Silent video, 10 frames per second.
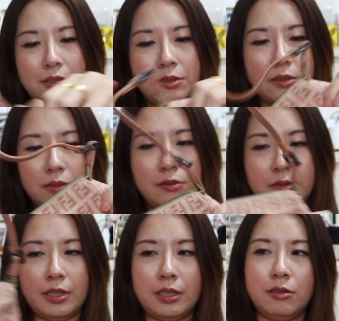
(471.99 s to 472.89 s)
so
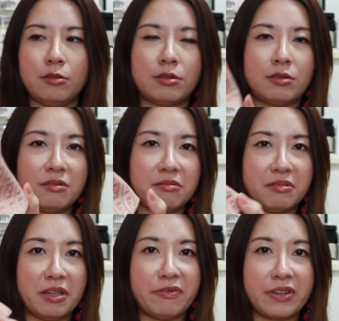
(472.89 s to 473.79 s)
it looks
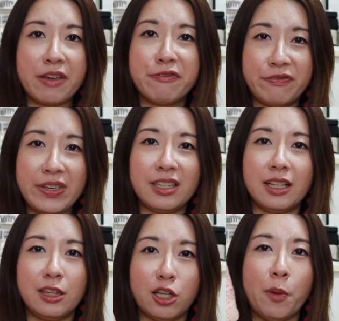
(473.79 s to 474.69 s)
it can fit
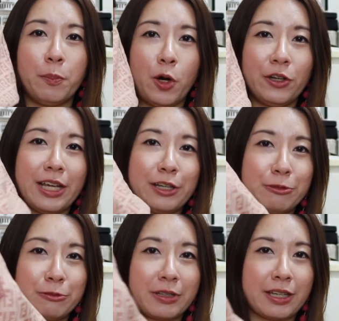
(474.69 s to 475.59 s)
a lot more than
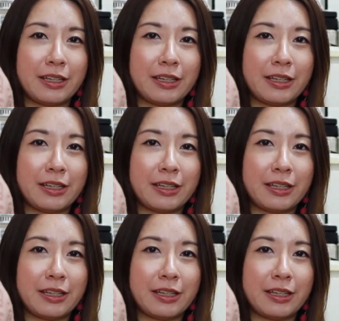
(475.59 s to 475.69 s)
you